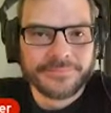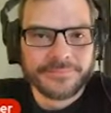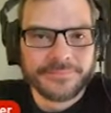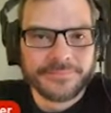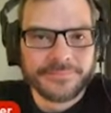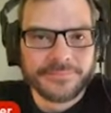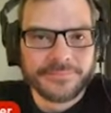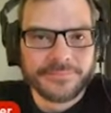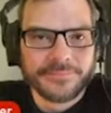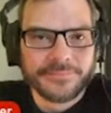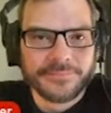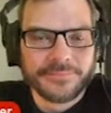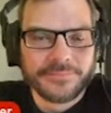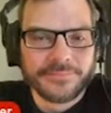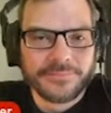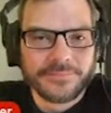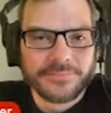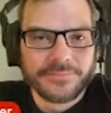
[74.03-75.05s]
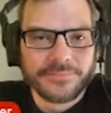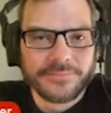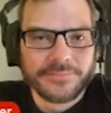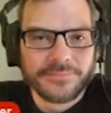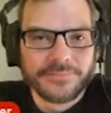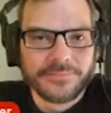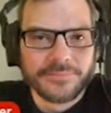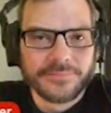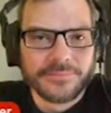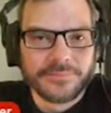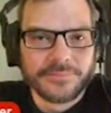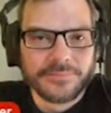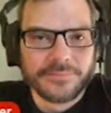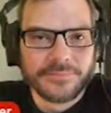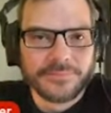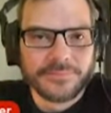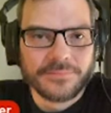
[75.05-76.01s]

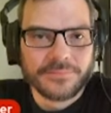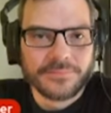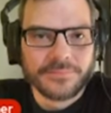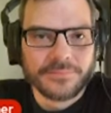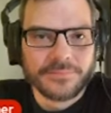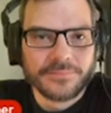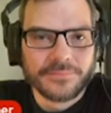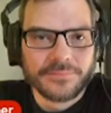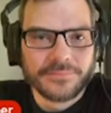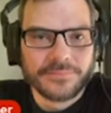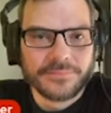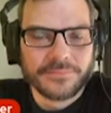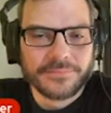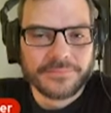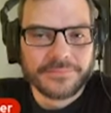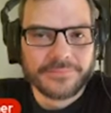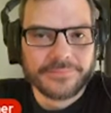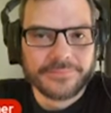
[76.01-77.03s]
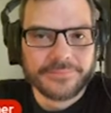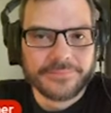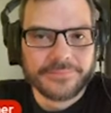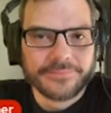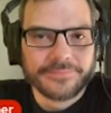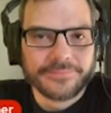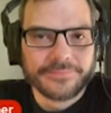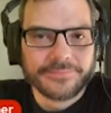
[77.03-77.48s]
No words are spoken by the person on screen.